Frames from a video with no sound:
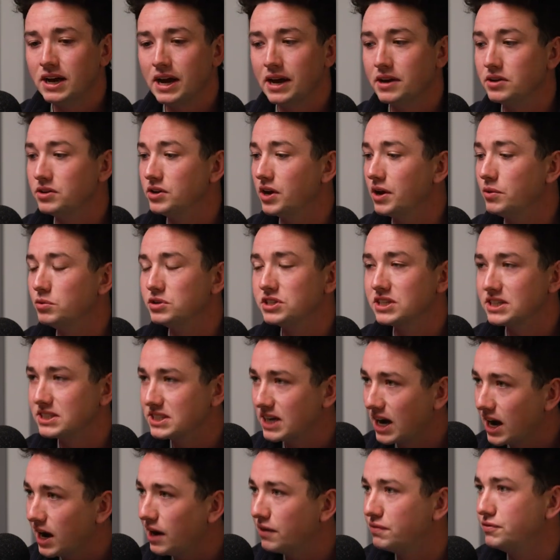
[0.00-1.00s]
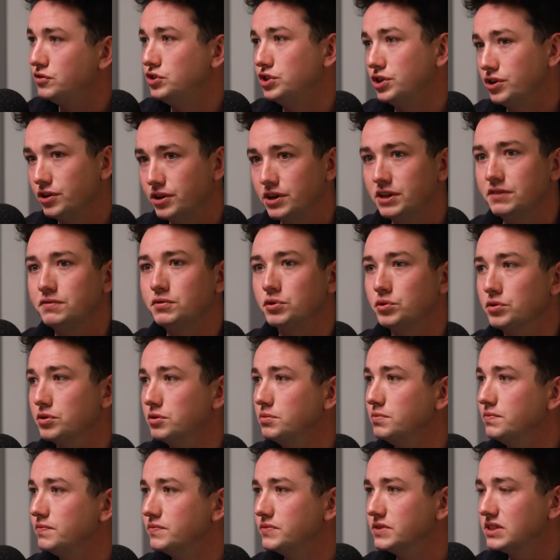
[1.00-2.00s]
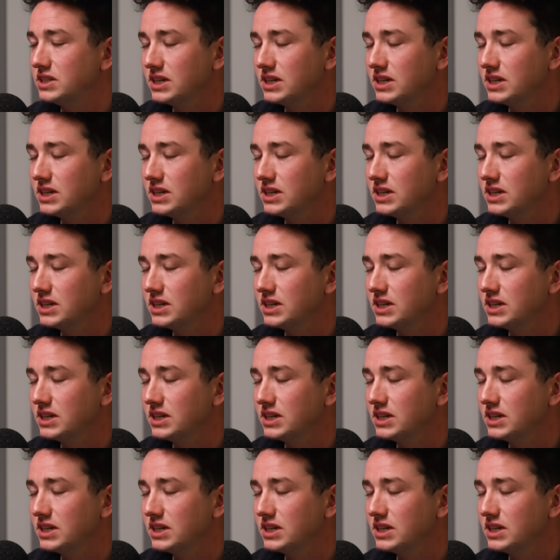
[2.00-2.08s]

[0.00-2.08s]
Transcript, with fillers: it, it was a tough journey for them.